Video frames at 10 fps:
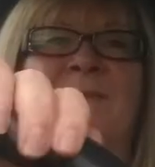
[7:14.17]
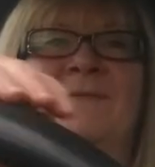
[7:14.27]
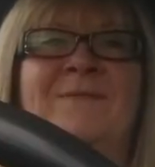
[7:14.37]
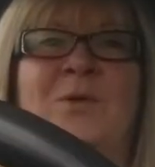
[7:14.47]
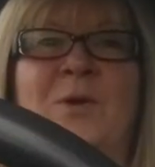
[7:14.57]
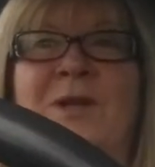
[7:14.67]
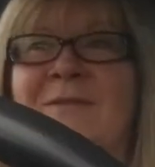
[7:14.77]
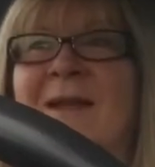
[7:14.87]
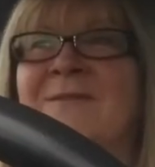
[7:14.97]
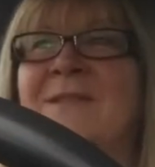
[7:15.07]
some
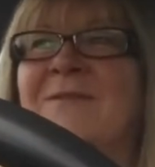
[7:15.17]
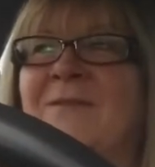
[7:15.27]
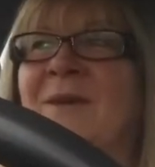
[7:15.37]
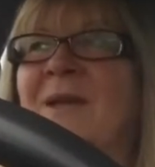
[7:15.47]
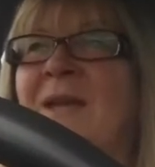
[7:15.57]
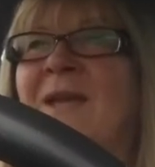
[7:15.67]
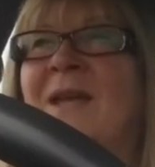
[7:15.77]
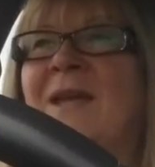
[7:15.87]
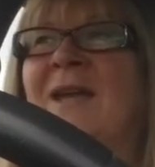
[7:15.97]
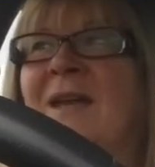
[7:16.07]
photographs of
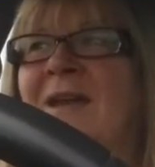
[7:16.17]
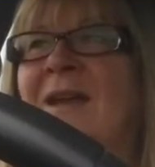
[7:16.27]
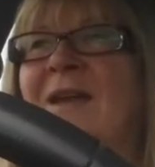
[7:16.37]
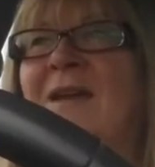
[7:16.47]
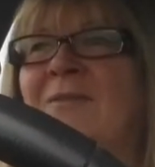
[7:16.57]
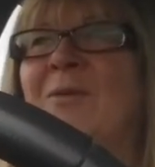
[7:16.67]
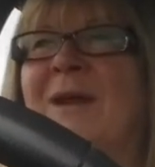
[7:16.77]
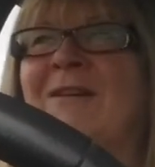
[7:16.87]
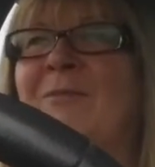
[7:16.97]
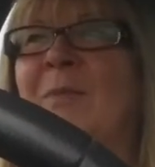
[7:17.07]

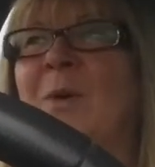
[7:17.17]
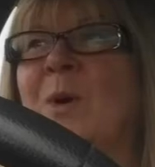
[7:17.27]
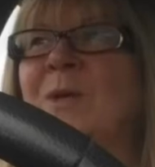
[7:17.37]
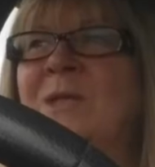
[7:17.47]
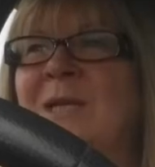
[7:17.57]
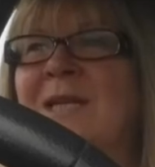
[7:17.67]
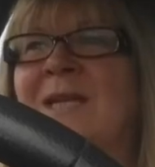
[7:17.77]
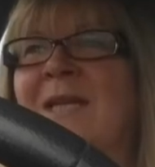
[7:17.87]
what I've bought.